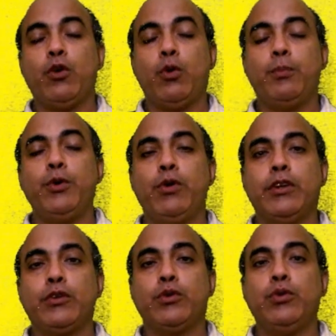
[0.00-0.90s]
you
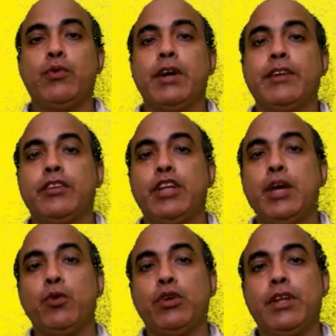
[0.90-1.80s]
understood what is
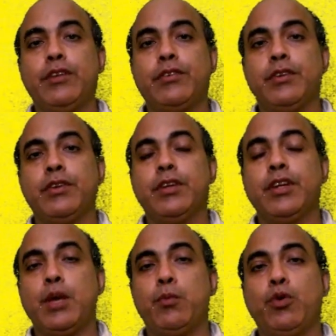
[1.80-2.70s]
KMO test.
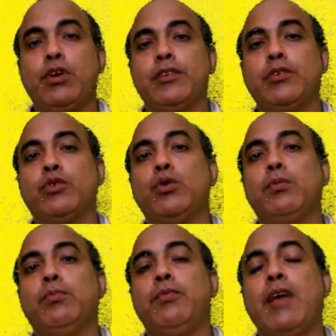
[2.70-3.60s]
KMO test
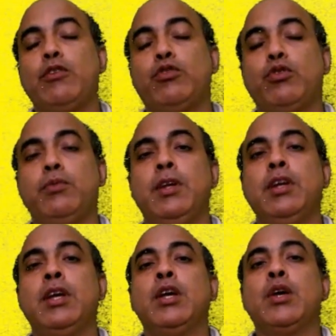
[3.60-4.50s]
value should be
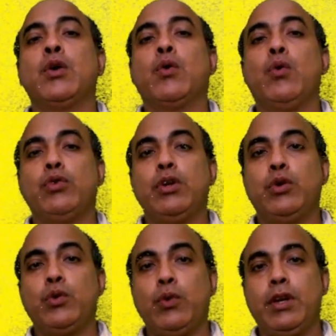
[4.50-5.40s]
closer to
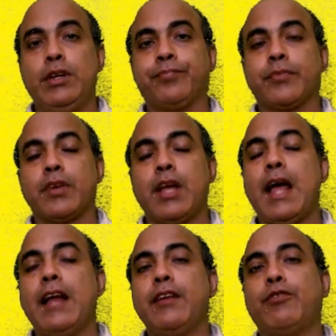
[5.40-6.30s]
1,
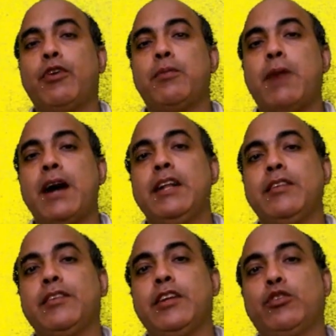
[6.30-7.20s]
and for Bartlett's
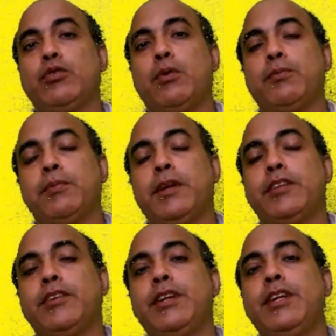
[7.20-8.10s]
test of
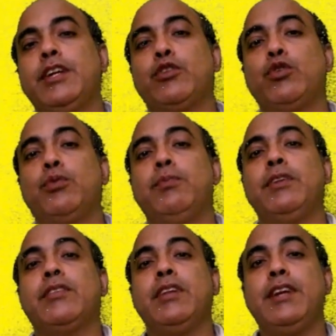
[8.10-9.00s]
sphericity it should be
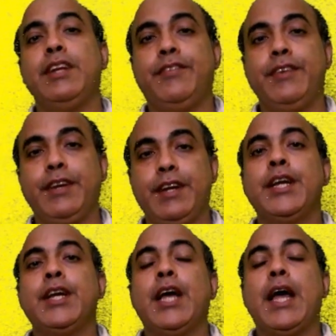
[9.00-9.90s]

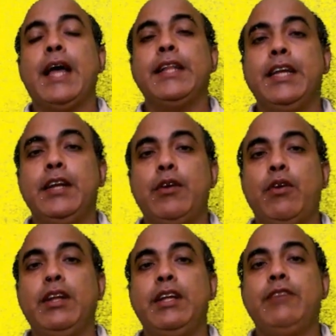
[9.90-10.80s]
significant, and then
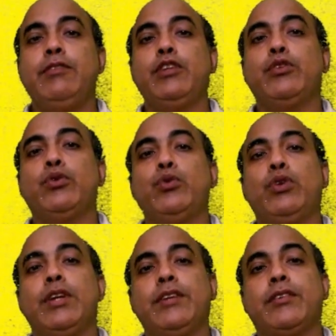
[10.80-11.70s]
only if these two
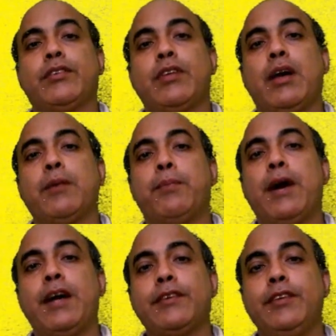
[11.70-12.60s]
tests are
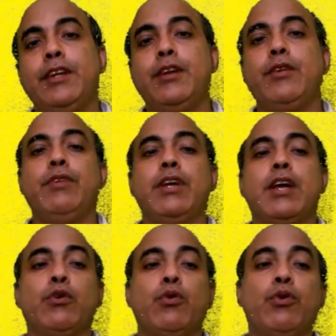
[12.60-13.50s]
passed then we
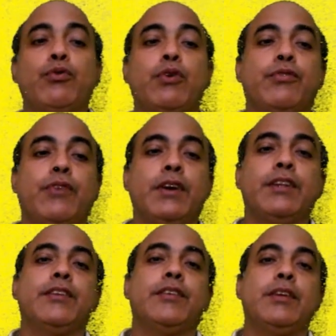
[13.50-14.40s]
can go for further
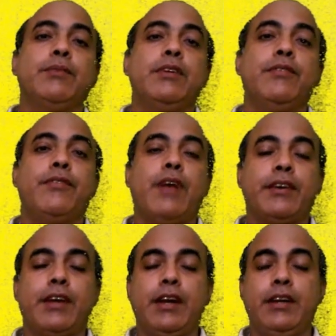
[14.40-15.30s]
steps in
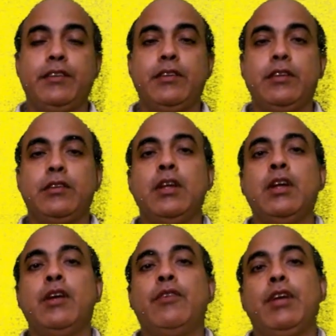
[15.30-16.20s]
factor analysis.
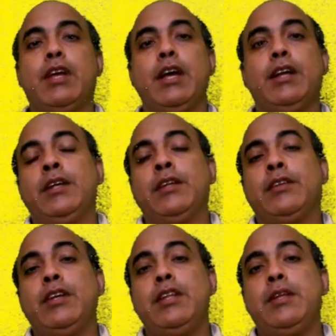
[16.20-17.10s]
We can
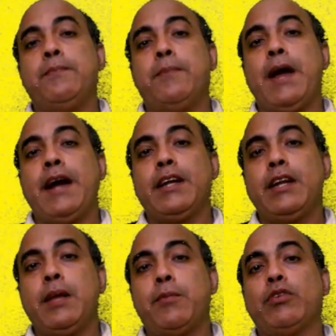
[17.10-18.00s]
see the pattern
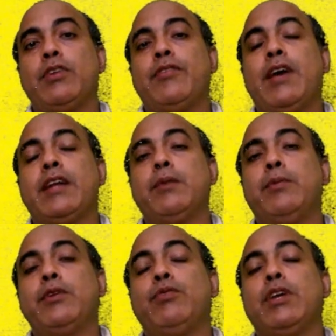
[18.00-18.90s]
among the
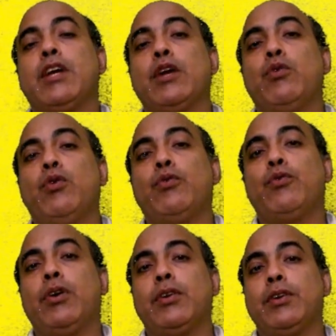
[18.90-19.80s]
variables, we can go
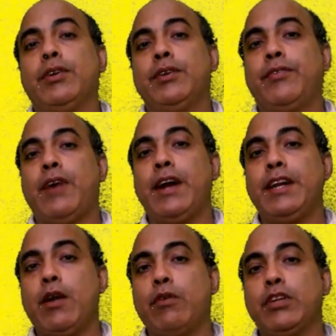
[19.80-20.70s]
for finding
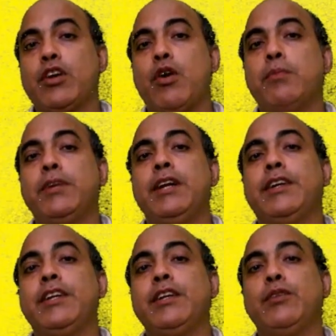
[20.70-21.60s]
out the
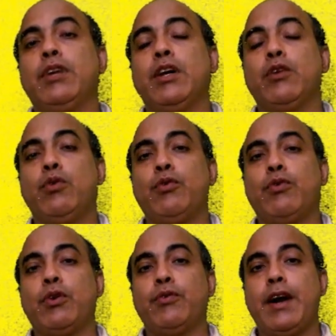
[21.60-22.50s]
commonalities, we can go
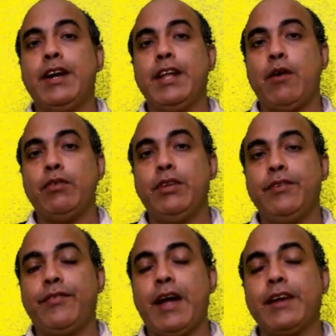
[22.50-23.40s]
for finding out the
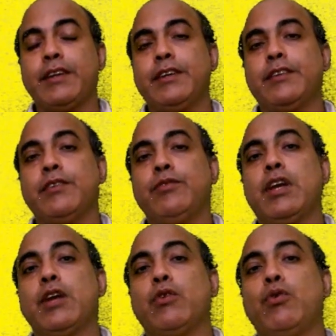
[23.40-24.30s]
factors, we
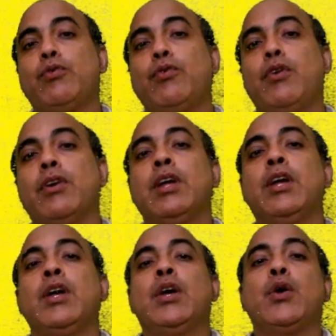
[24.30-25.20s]
can go for
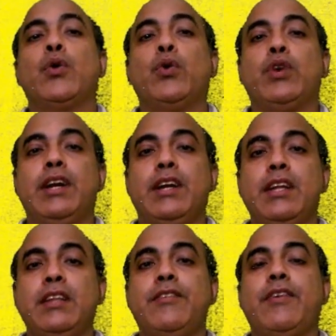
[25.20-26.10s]
rotating
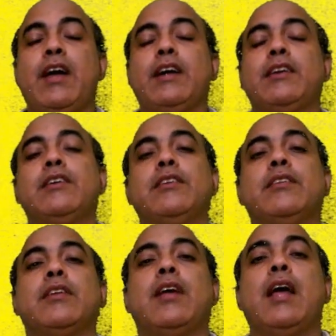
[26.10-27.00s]
the factors
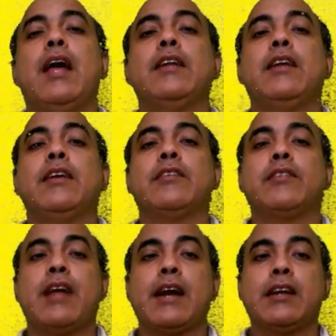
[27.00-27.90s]
and
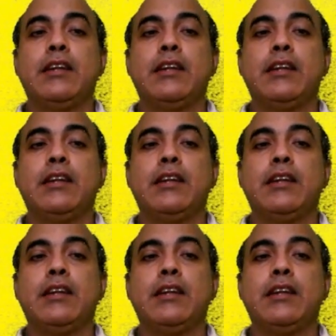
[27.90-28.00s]
extracting the